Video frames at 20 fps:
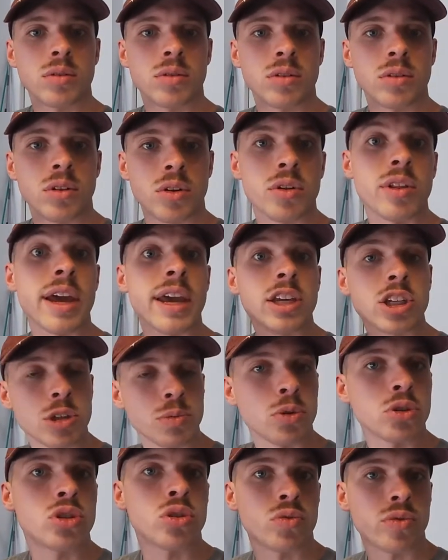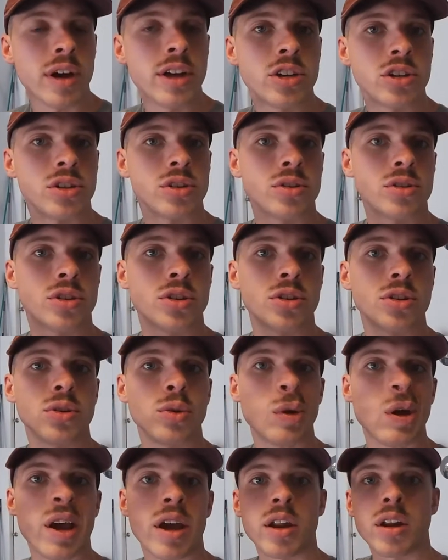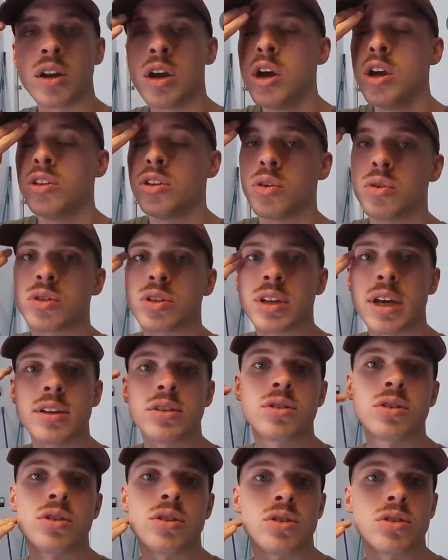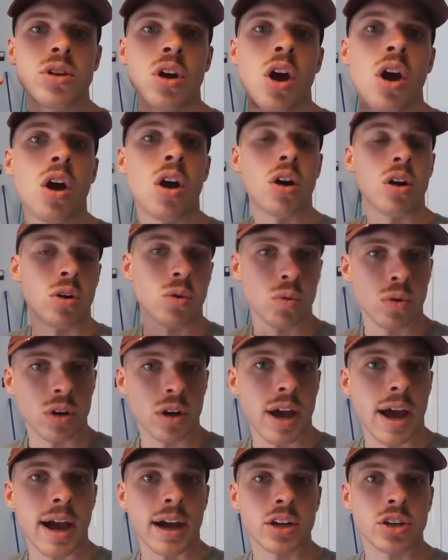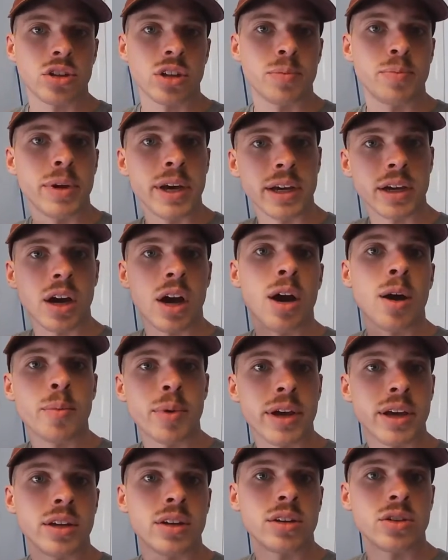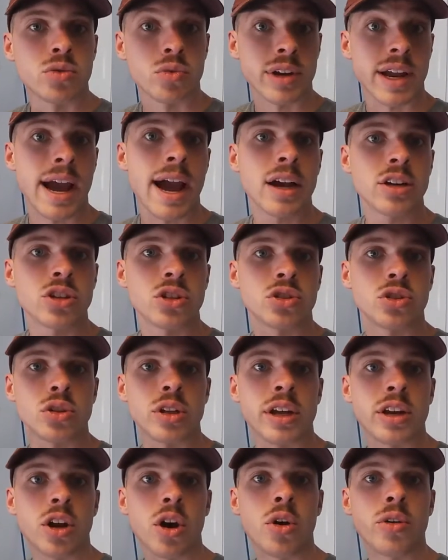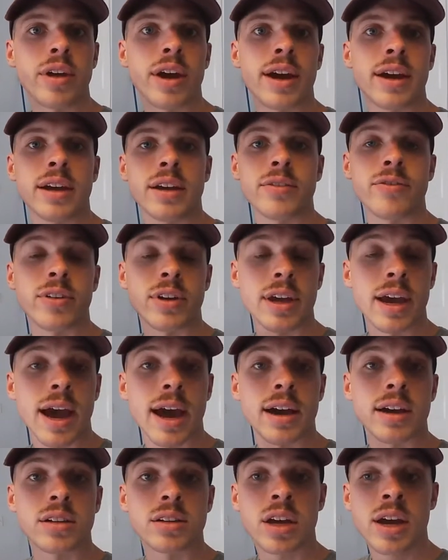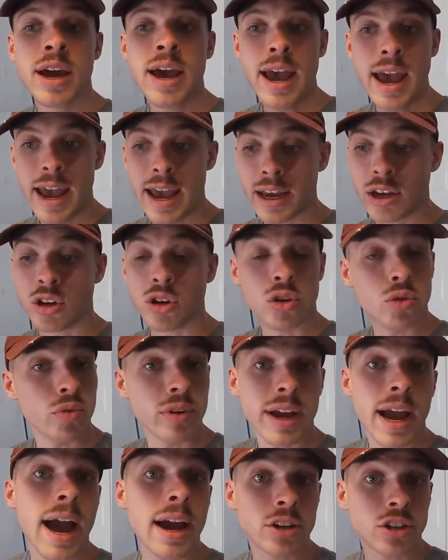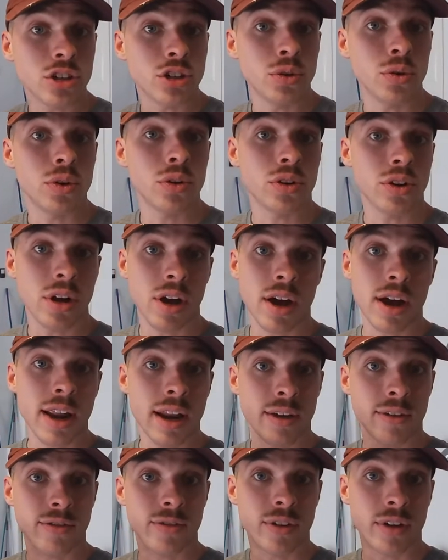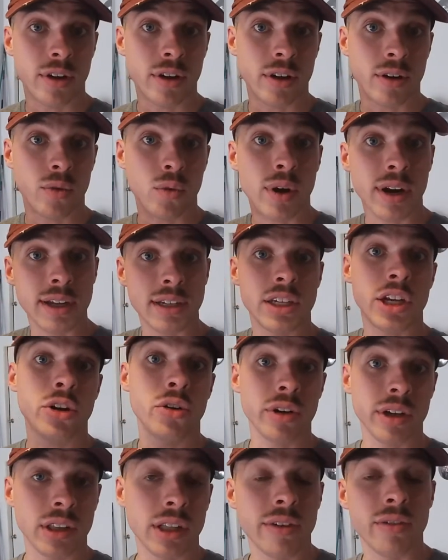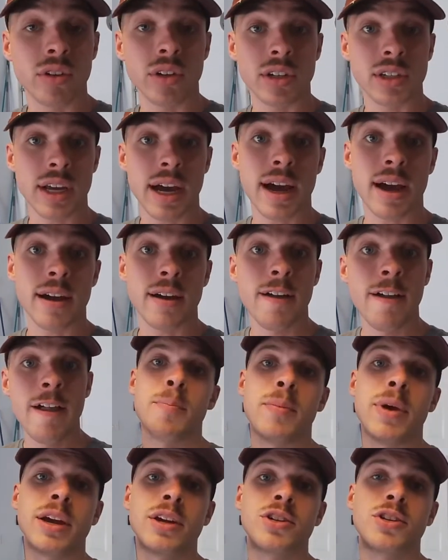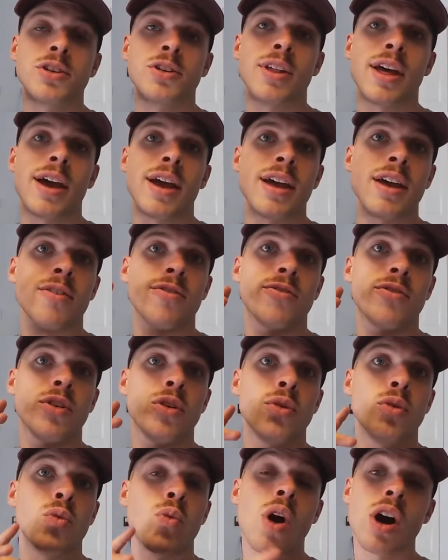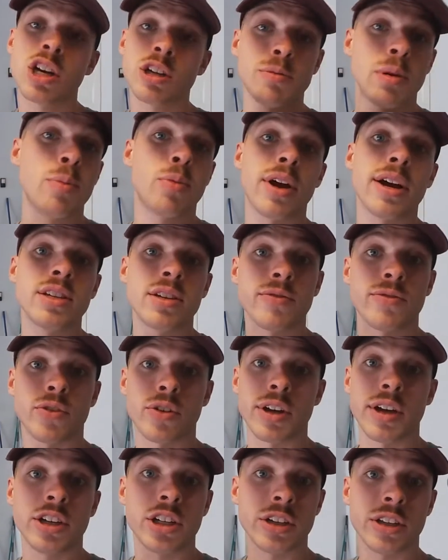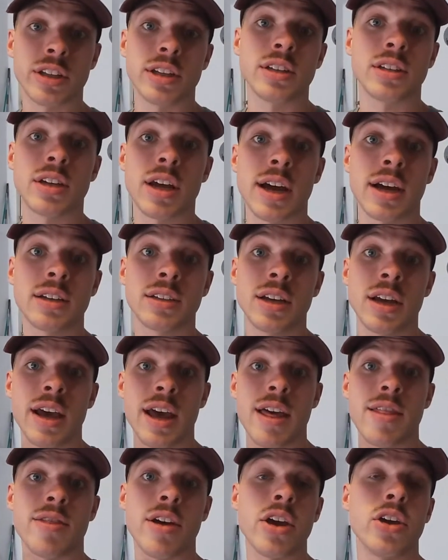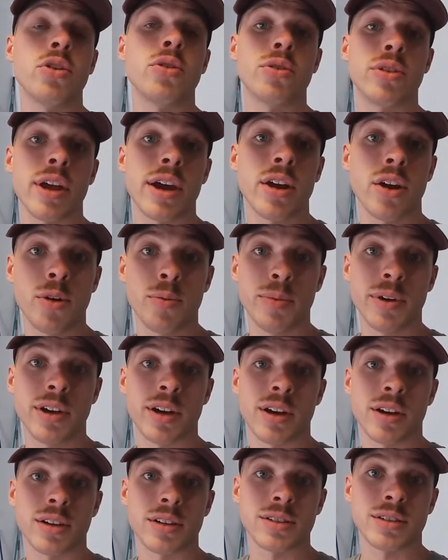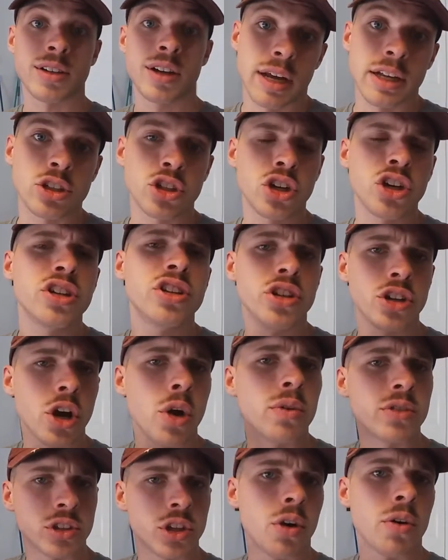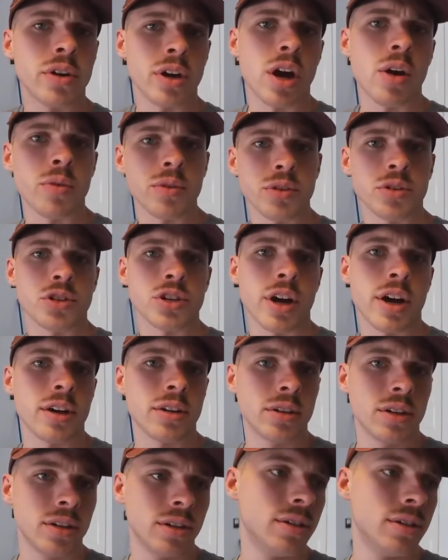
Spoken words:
that he's supposed to register to, and those sensors are what actually pick up his reaction, so they know that if he has a good reaction to it or not, and if what his hearing level is at. Make sure that if you want to be present for each of these tests, that you're there, because it's good to know what's going on with your child.